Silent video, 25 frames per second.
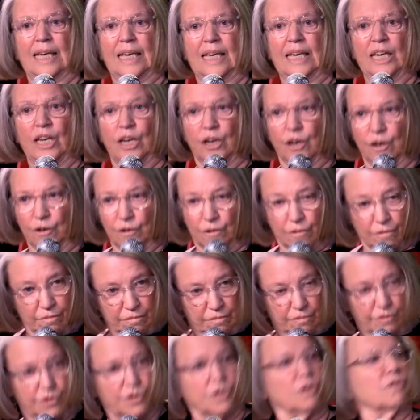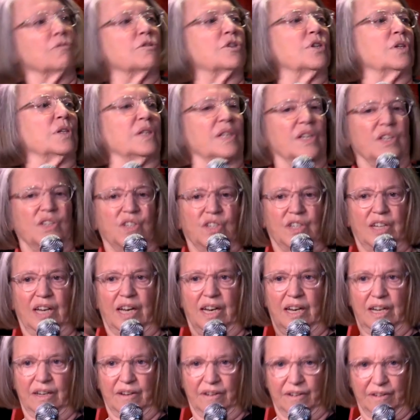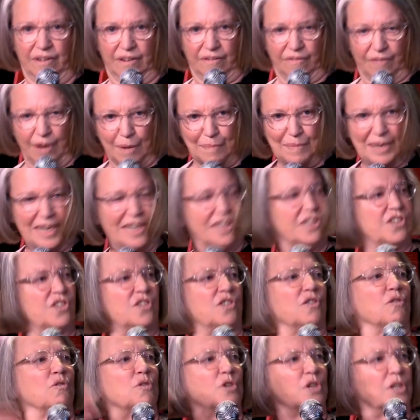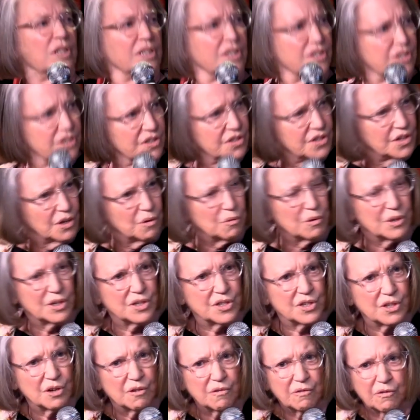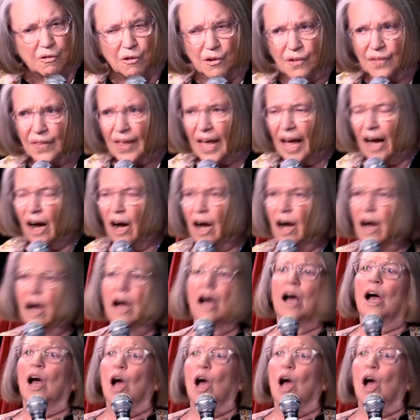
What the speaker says: eco-socialist and feminist socialist and so on and so forth. But